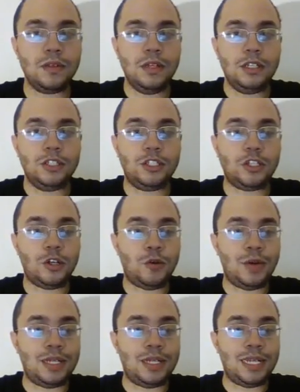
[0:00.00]
So
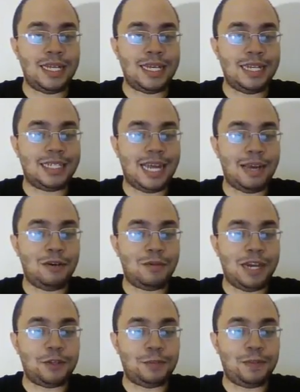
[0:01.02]
in any case, I would
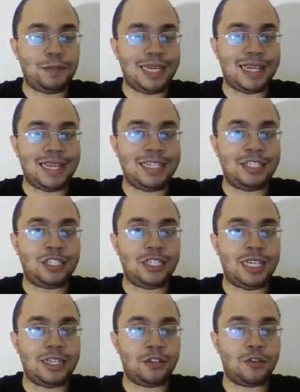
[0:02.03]
either play like this to
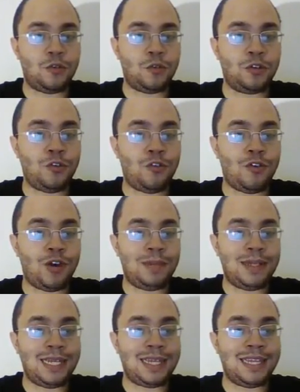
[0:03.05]
take the corner, or I play
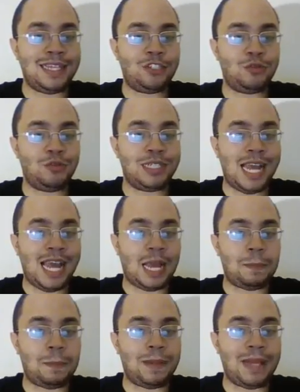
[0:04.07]
like this to attack
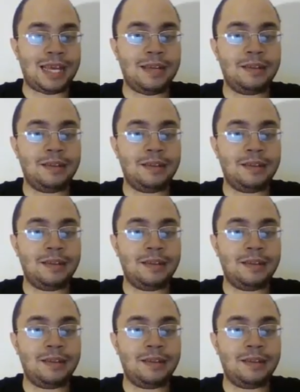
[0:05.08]
black.